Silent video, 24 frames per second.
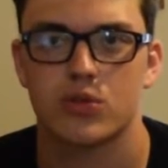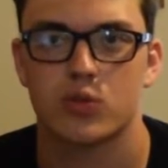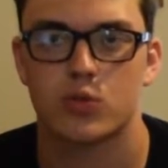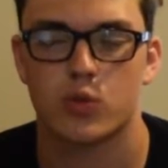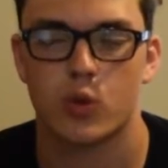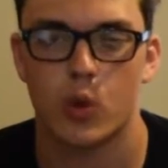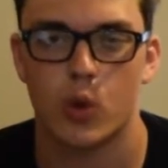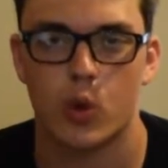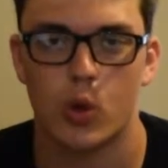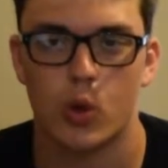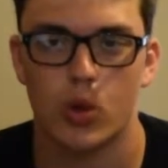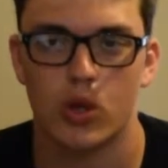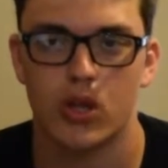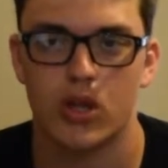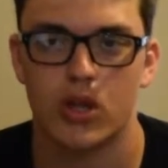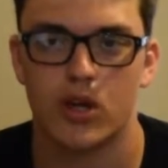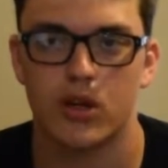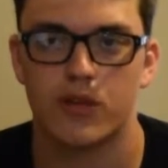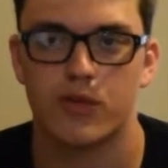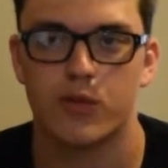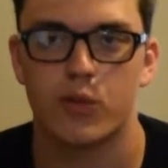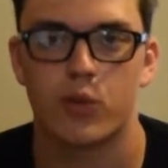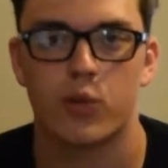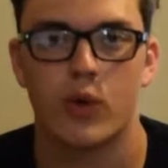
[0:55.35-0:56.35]
roll
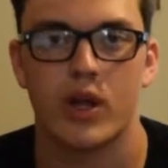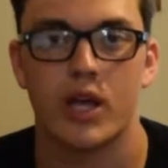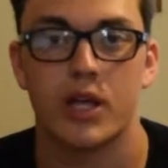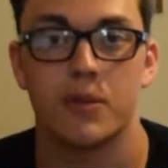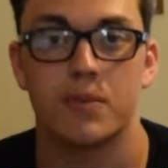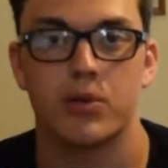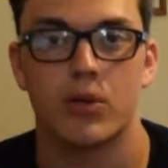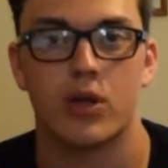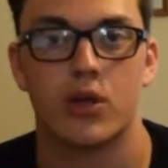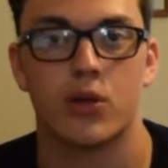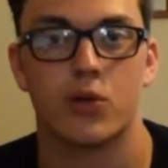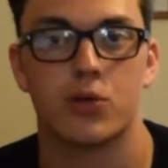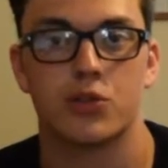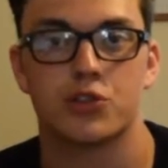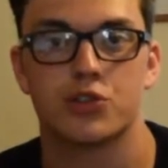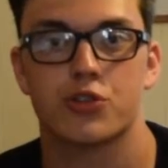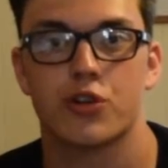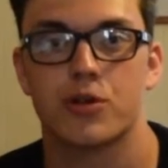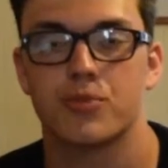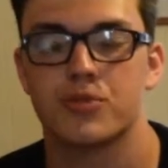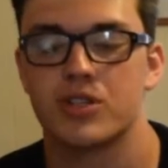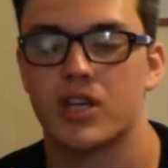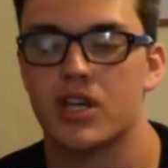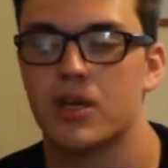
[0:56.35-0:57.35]
of red Blood Orange
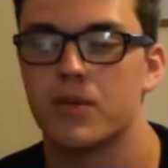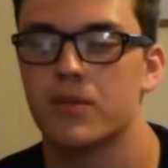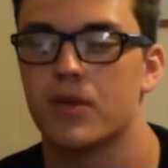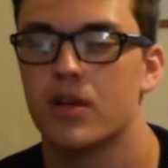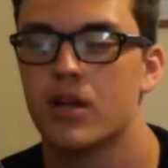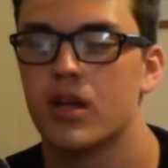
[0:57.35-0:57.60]
grip tape.